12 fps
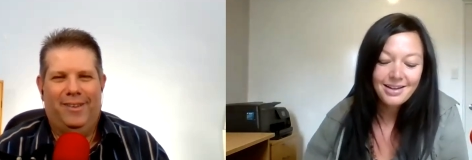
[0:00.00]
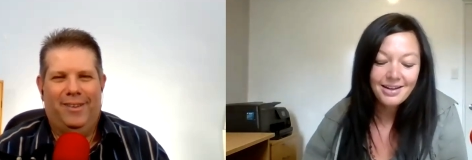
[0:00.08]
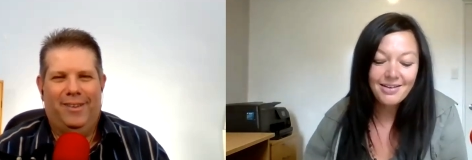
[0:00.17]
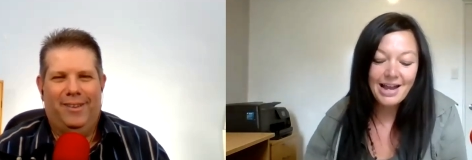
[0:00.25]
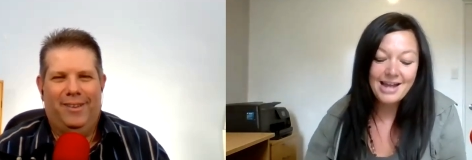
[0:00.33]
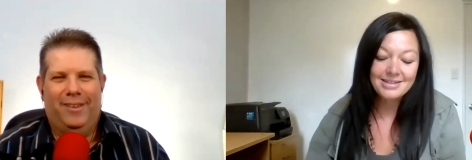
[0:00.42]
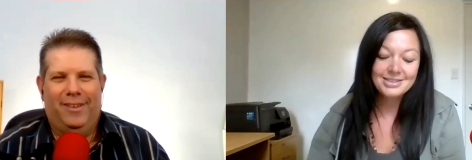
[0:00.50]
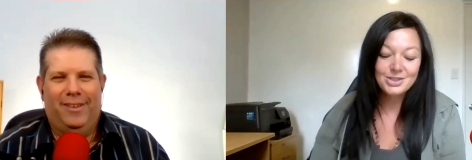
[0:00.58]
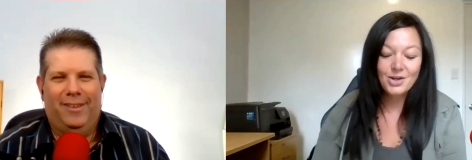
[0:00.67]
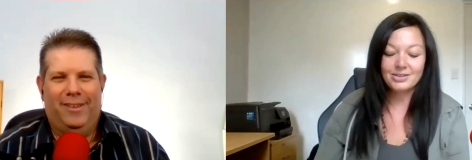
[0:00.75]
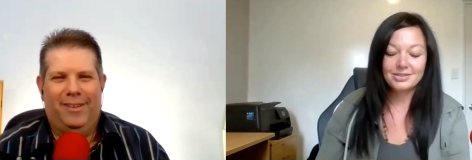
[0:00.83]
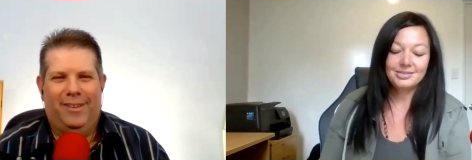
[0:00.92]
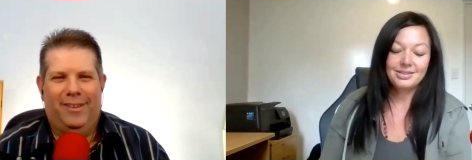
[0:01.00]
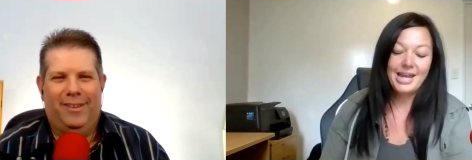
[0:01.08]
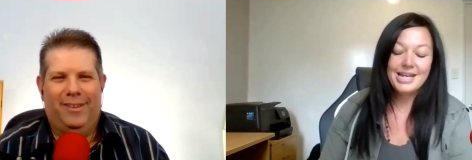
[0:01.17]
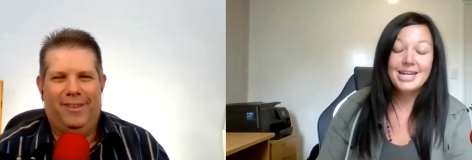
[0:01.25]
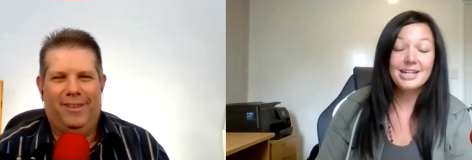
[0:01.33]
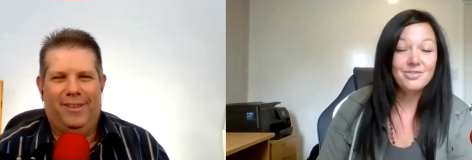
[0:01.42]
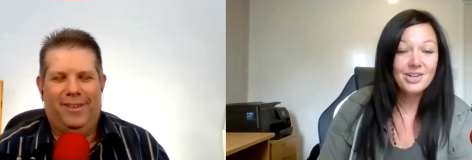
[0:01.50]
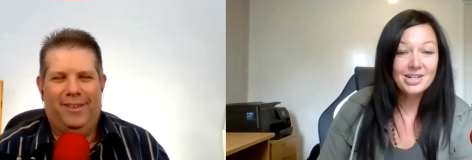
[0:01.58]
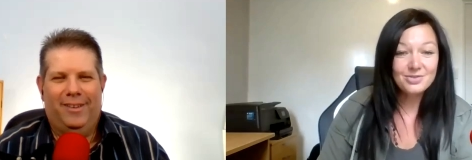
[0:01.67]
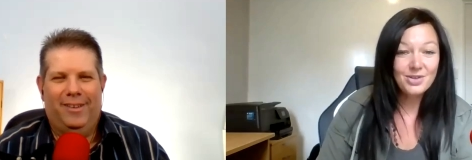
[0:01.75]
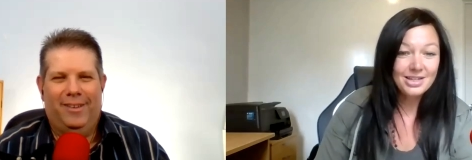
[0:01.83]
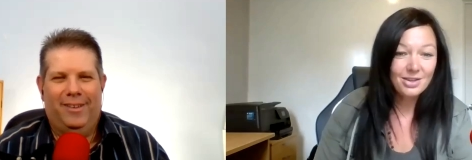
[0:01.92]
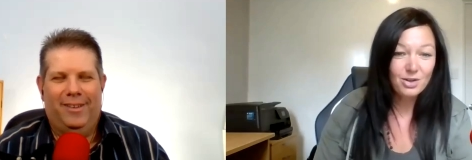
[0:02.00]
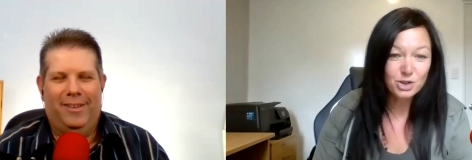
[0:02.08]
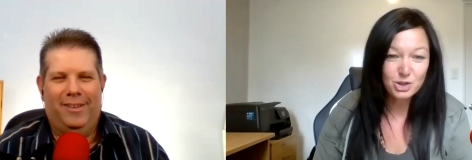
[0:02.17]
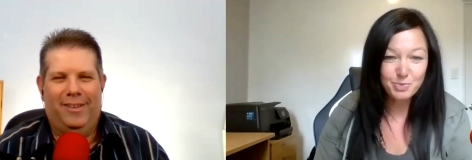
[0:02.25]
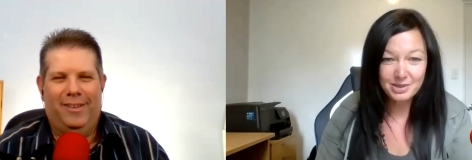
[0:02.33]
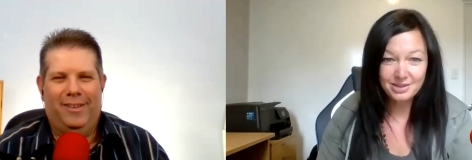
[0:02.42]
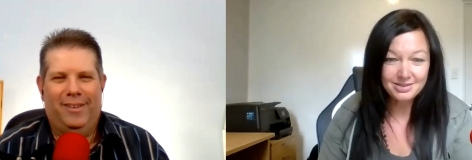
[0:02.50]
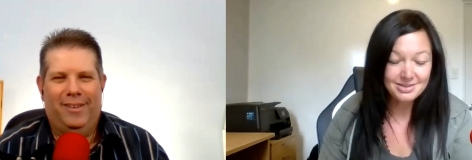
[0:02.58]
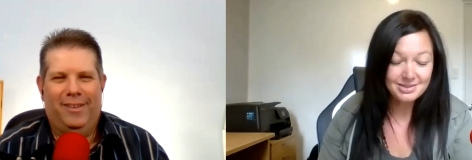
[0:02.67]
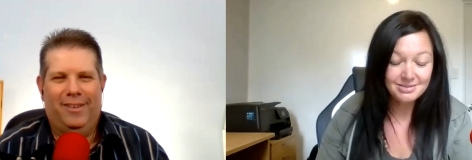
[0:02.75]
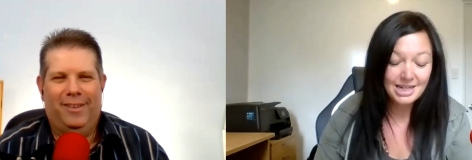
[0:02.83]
Speaker 1: Okay, so any advice for other entrepreneurs?